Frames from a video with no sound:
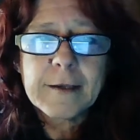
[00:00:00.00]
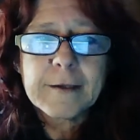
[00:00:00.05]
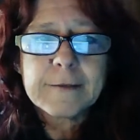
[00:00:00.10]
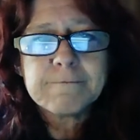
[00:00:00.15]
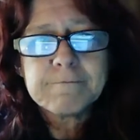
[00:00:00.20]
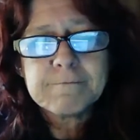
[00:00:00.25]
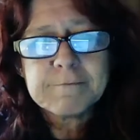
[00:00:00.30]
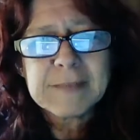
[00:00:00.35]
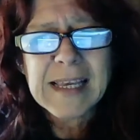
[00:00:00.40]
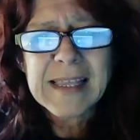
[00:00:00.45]

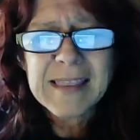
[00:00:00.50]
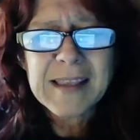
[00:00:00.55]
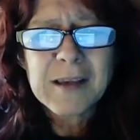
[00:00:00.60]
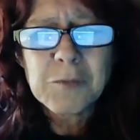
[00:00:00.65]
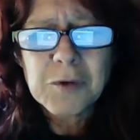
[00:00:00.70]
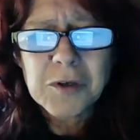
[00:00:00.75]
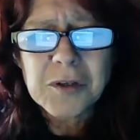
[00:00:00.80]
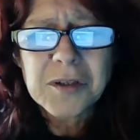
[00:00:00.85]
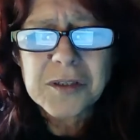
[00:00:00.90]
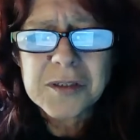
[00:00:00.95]
nothing
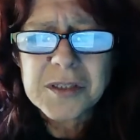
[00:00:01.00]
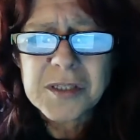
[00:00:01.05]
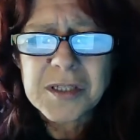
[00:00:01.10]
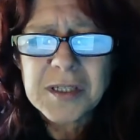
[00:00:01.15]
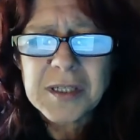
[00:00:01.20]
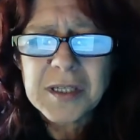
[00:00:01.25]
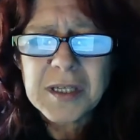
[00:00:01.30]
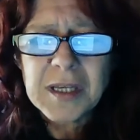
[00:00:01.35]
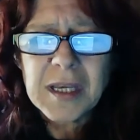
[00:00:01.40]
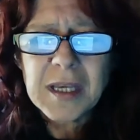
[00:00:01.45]
worked.
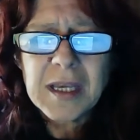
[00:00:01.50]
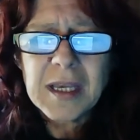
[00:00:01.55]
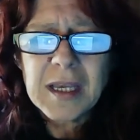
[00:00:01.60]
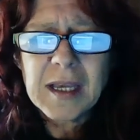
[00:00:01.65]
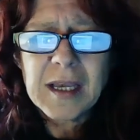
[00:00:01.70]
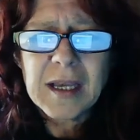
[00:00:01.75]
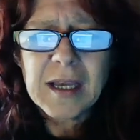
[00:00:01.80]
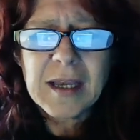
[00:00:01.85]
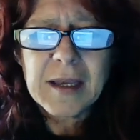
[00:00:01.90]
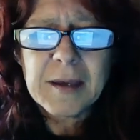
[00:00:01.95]

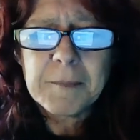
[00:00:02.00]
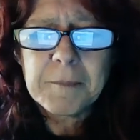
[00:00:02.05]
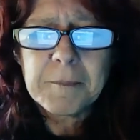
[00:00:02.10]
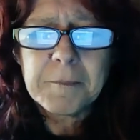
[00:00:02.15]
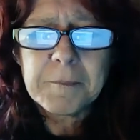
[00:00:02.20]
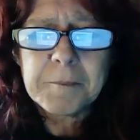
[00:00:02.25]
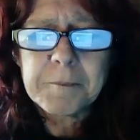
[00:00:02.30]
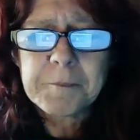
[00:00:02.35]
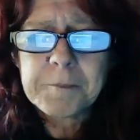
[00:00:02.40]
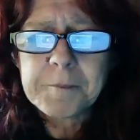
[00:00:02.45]

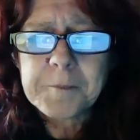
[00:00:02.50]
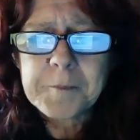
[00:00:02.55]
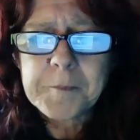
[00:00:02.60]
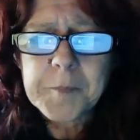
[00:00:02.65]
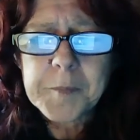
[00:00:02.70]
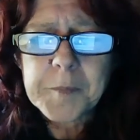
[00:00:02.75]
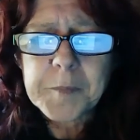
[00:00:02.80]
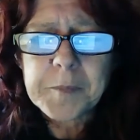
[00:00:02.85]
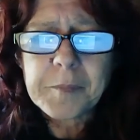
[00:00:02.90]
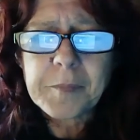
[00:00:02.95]
And
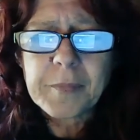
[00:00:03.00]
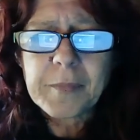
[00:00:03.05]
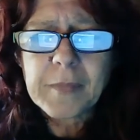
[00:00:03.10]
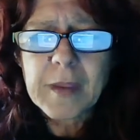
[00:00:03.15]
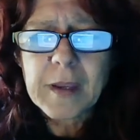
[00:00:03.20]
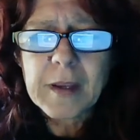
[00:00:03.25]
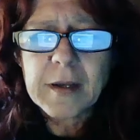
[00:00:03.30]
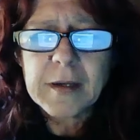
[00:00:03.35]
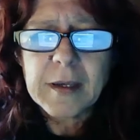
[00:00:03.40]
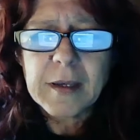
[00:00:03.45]

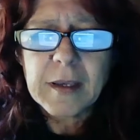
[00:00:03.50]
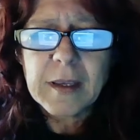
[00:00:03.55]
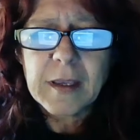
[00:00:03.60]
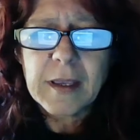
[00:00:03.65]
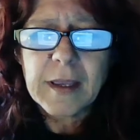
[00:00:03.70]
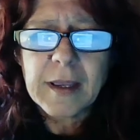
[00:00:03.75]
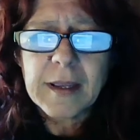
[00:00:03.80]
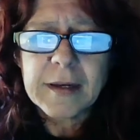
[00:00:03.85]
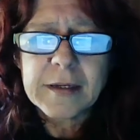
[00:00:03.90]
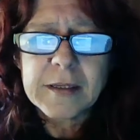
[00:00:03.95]

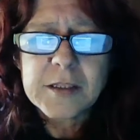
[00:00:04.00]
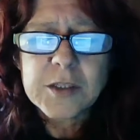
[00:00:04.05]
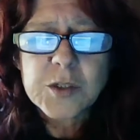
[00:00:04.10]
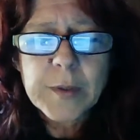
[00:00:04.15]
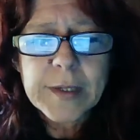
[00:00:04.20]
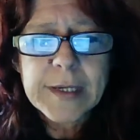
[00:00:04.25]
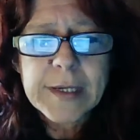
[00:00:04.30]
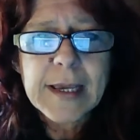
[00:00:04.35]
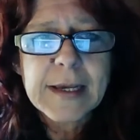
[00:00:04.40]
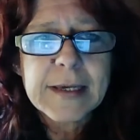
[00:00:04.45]
in
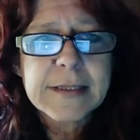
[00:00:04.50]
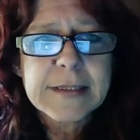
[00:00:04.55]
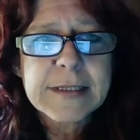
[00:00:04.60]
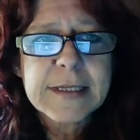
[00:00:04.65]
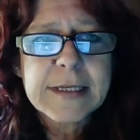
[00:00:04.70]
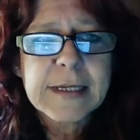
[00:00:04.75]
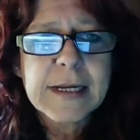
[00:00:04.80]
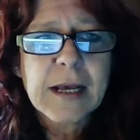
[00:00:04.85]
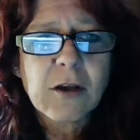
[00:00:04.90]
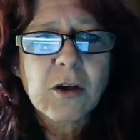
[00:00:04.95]

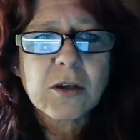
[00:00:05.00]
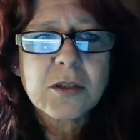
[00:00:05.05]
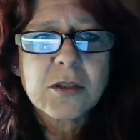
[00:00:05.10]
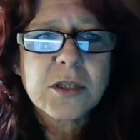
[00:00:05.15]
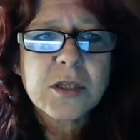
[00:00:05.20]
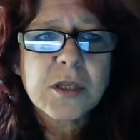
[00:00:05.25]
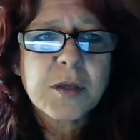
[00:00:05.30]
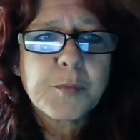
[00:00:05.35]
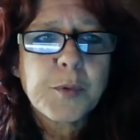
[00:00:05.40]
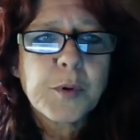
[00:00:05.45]
2018, I got
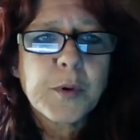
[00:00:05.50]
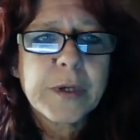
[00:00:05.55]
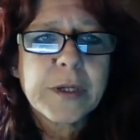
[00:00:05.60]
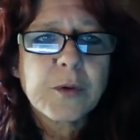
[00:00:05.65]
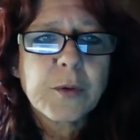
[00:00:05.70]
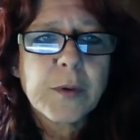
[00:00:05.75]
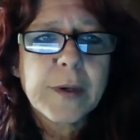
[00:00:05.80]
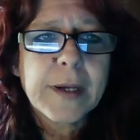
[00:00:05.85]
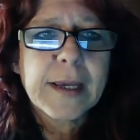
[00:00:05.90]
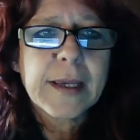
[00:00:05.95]
to the
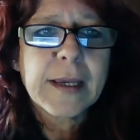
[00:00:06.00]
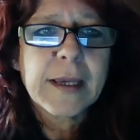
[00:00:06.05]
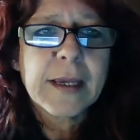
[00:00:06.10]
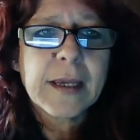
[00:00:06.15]
point where